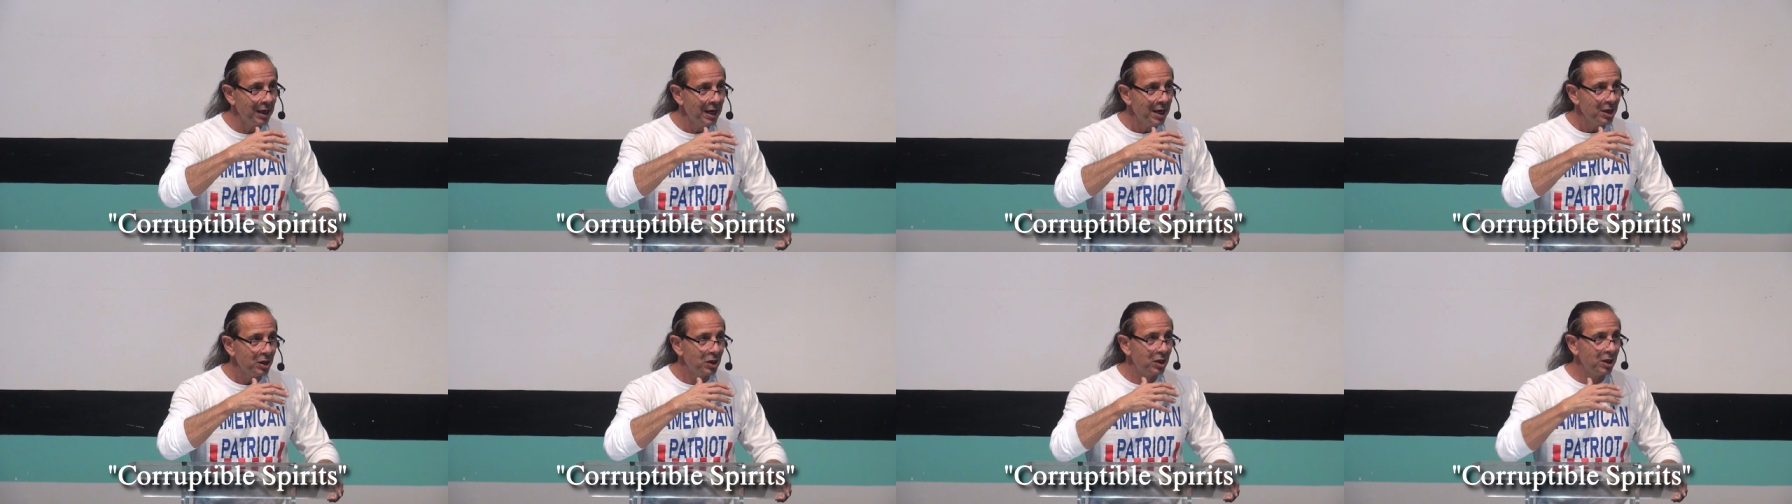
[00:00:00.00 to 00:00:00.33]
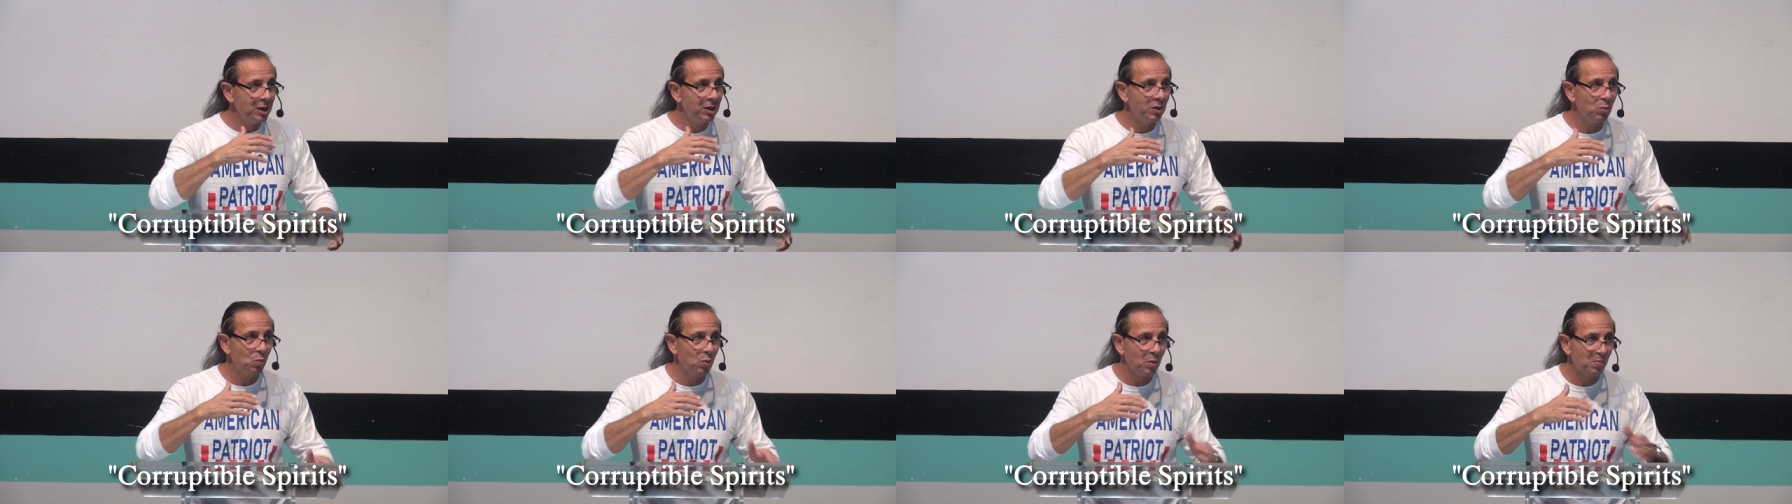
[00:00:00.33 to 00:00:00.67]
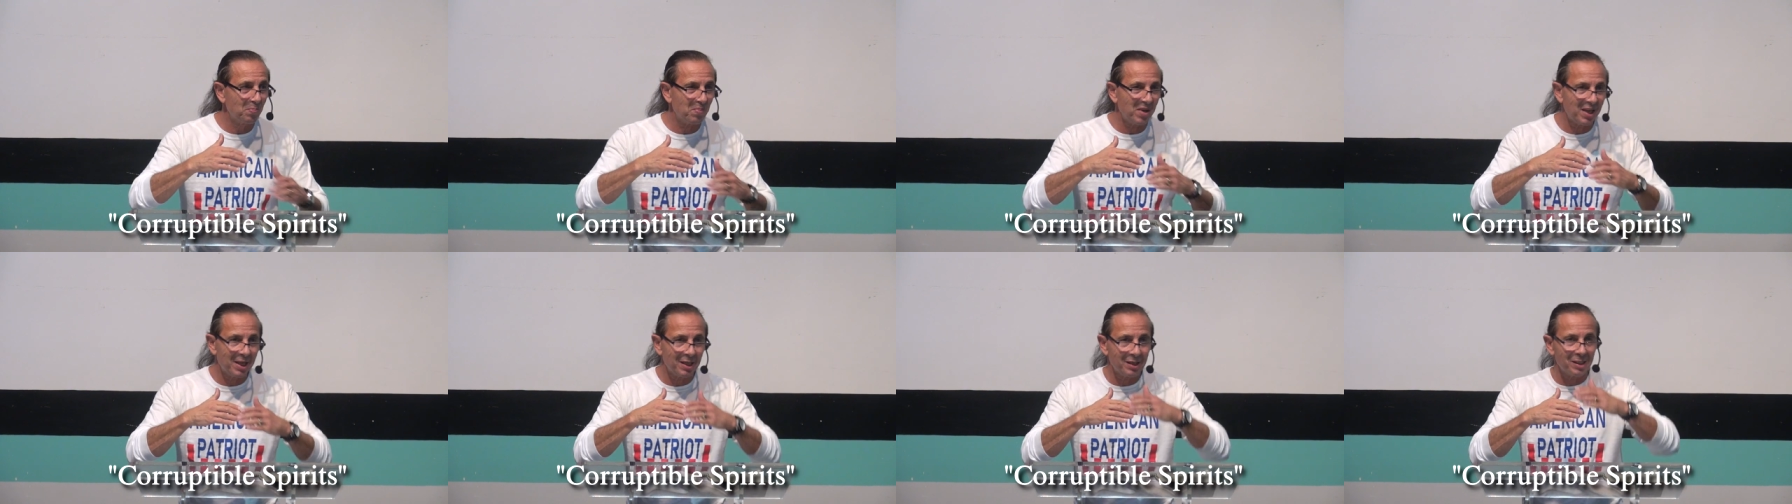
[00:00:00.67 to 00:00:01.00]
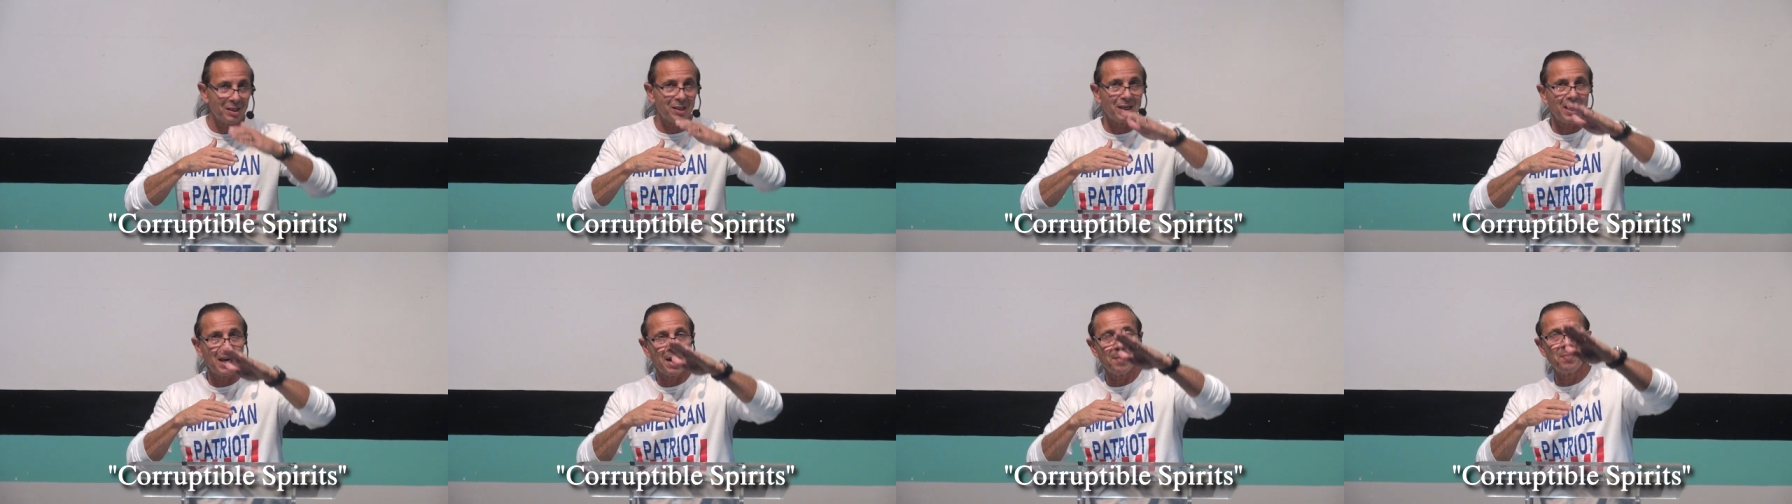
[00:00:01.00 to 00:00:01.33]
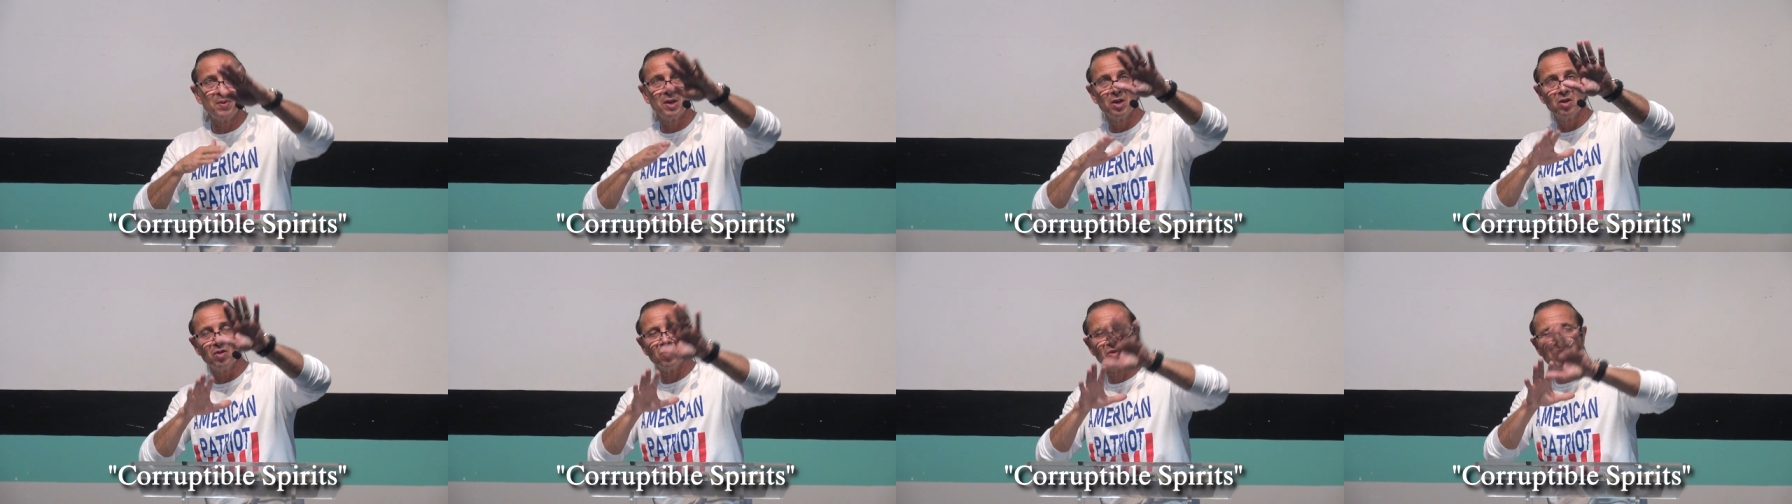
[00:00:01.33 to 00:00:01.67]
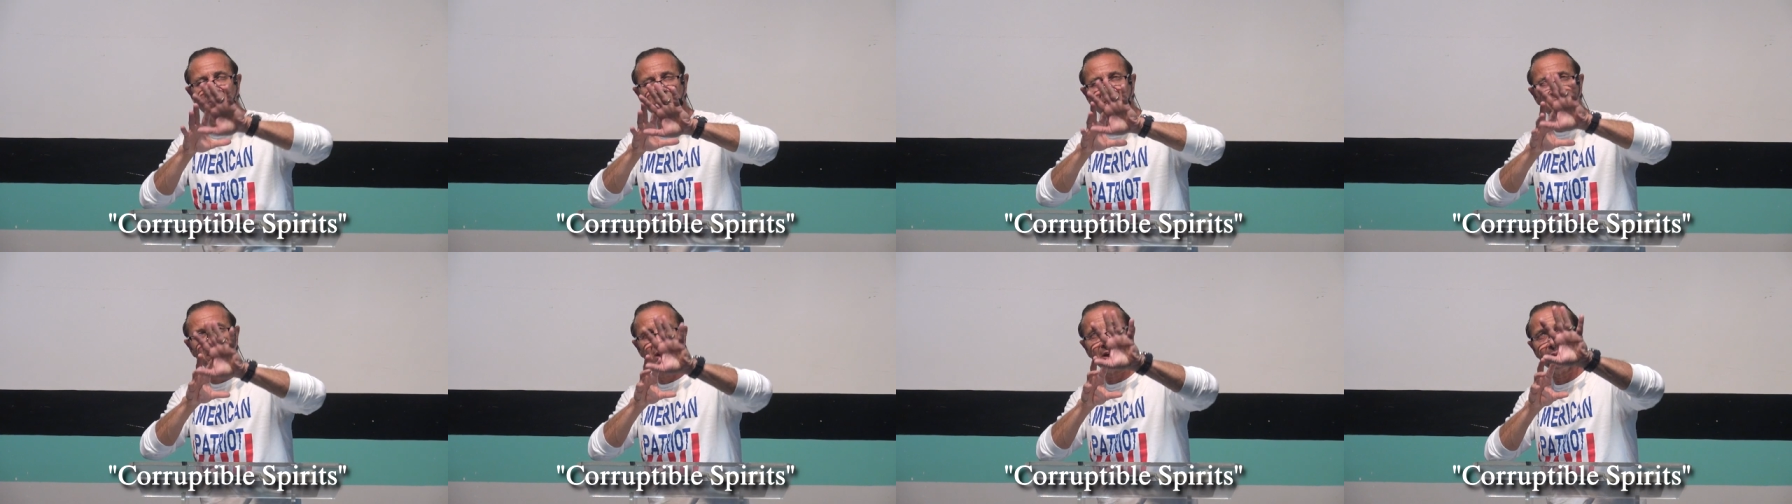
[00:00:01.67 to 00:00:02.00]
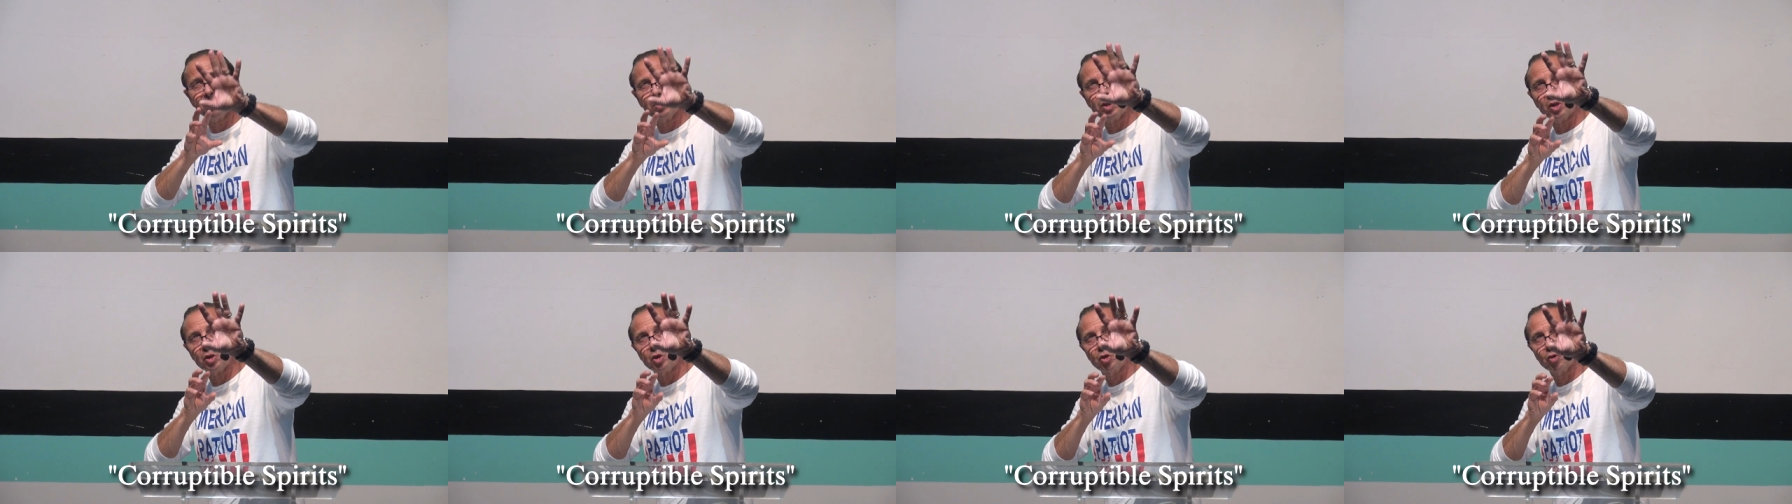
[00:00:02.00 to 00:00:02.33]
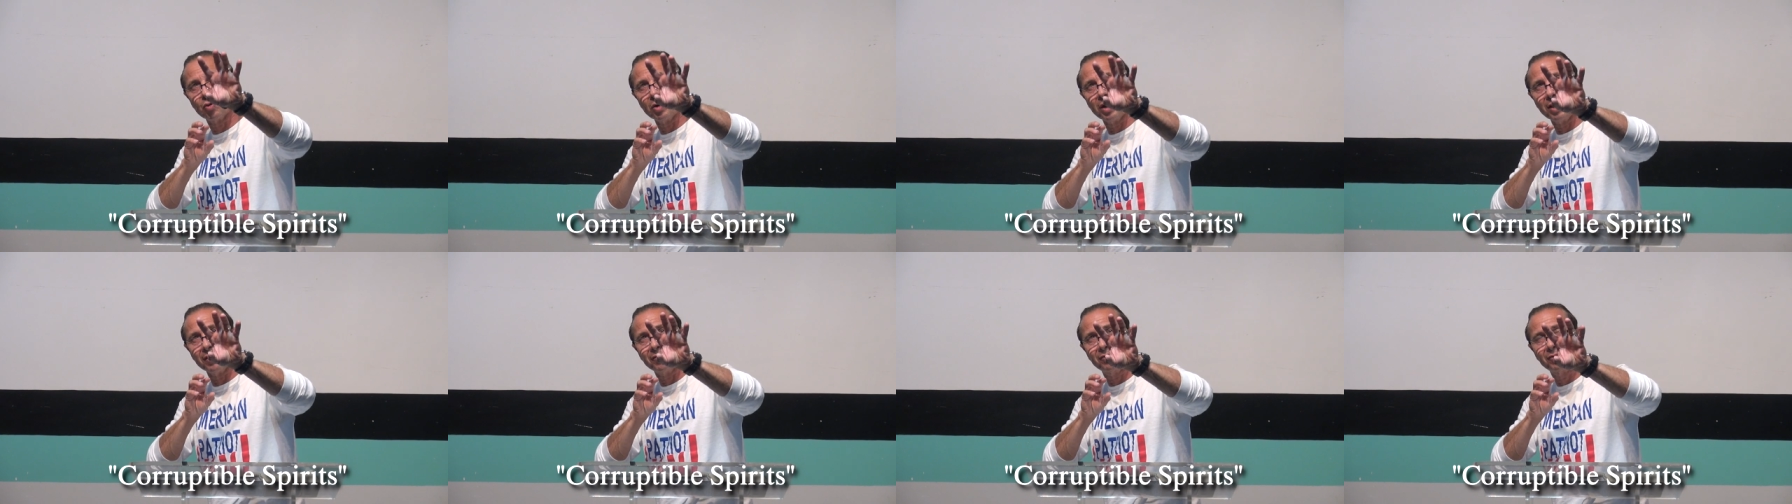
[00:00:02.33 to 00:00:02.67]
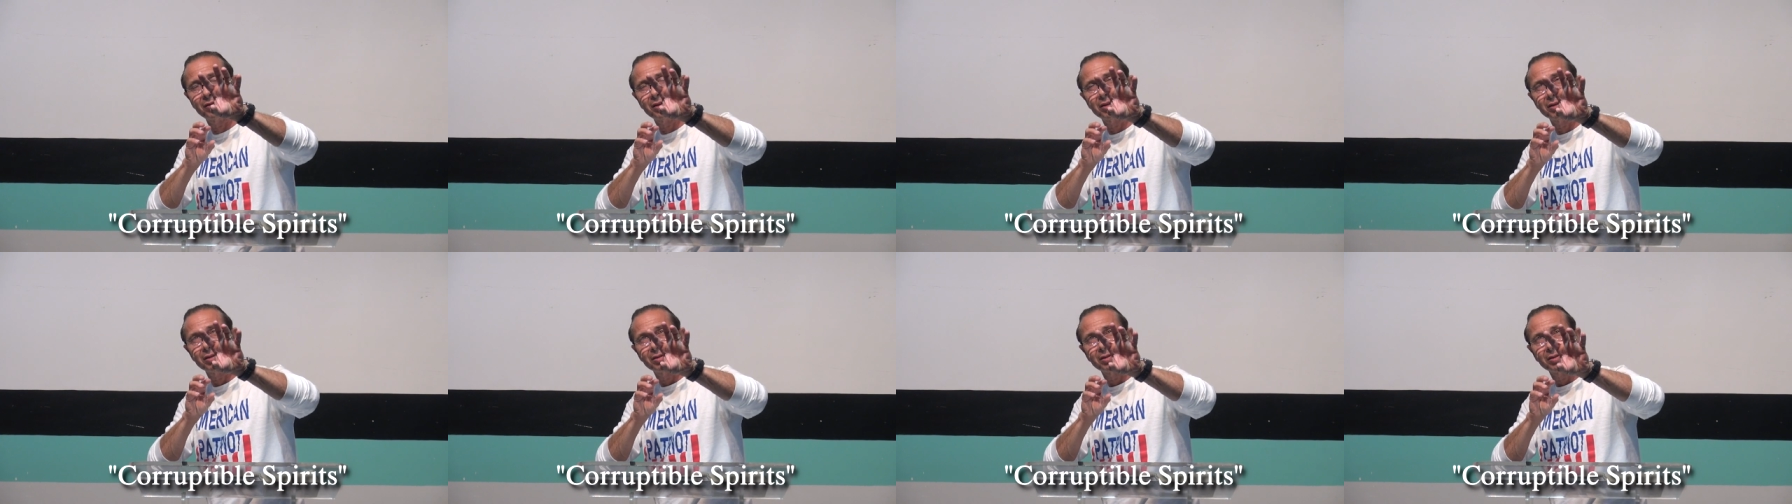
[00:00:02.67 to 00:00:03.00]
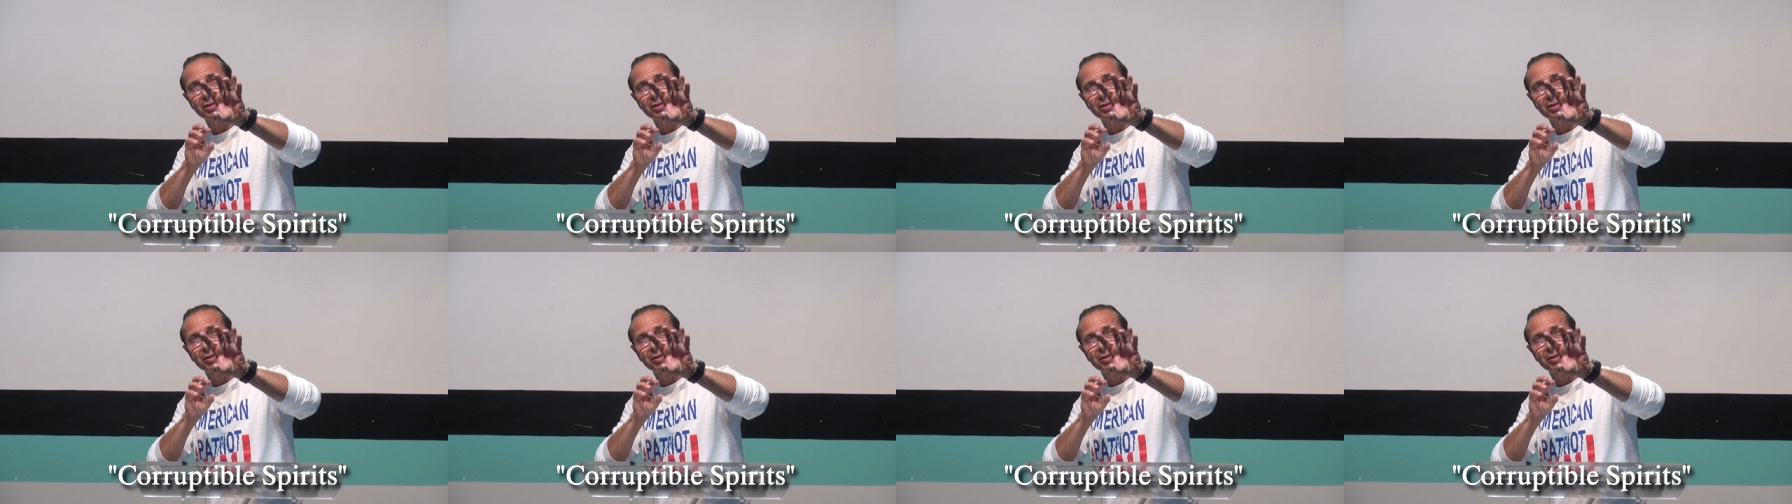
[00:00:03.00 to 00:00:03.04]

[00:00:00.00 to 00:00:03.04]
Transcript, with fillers: See, what begins to happen, it becomes a drift.